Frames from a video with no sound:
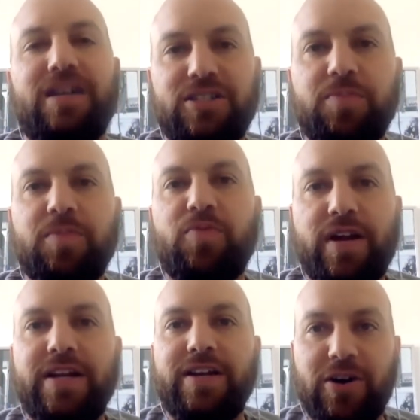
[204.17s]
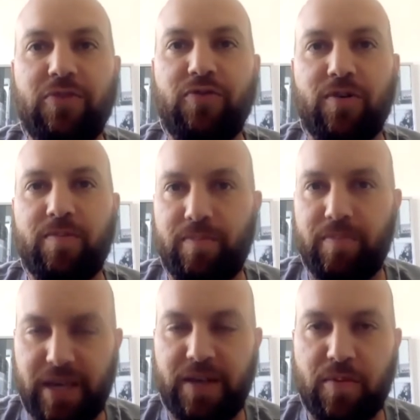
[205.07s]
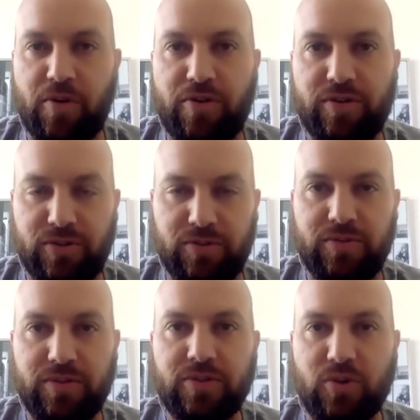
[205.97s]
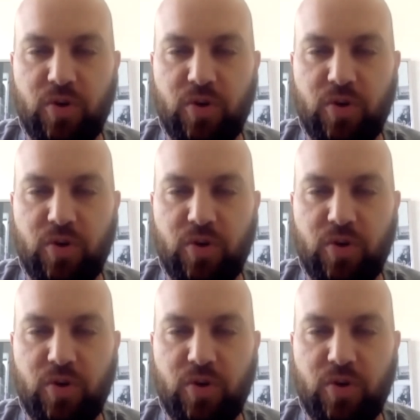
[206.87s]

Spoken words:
ready to go for Making a Murderer soon. Cool.